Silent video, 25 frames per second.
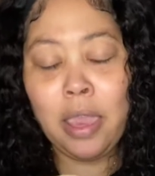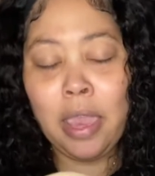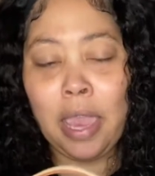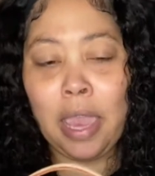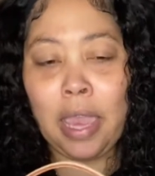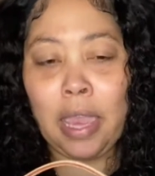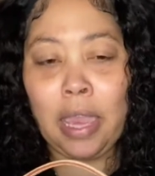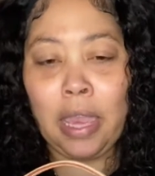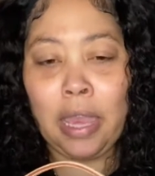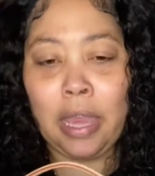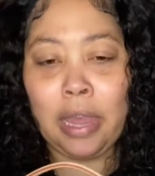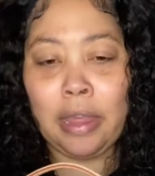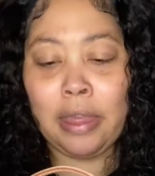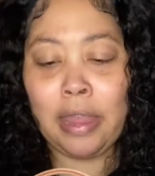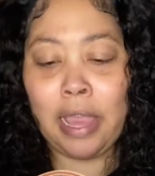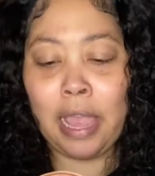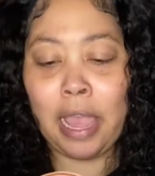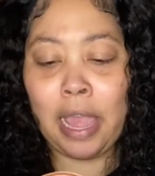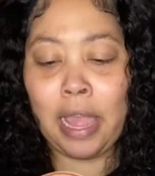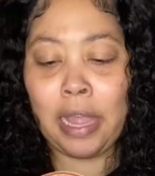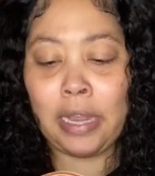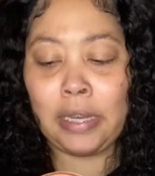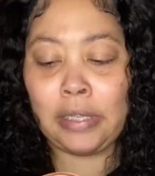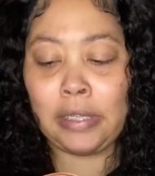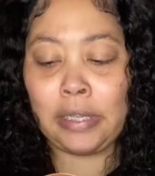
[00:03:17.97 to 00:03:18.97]
and
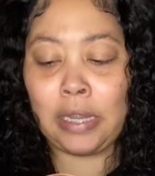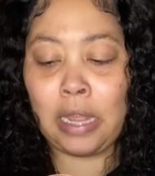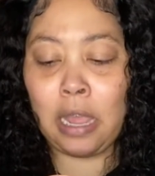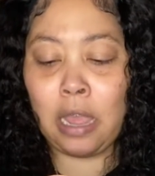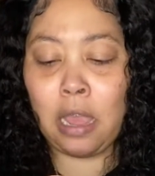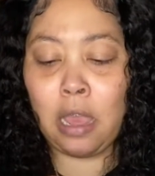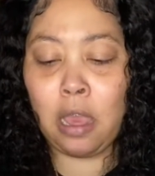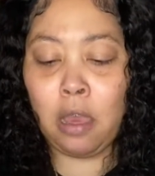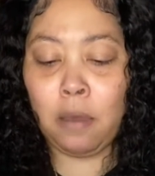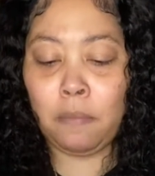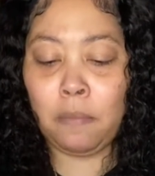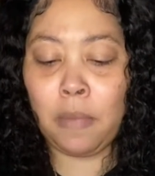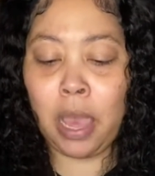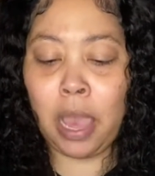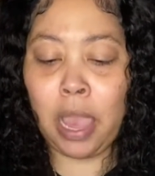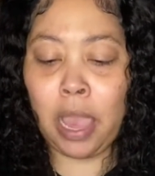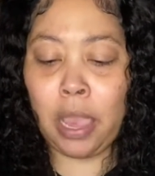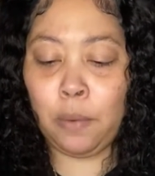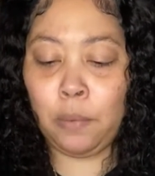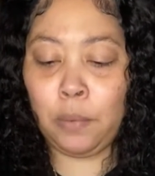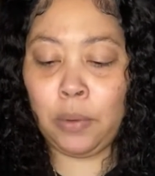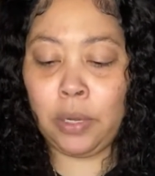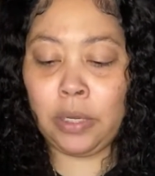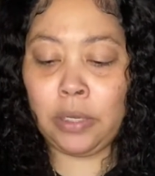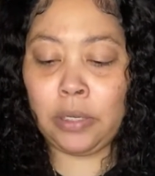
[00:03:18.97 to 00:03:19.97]
that I would,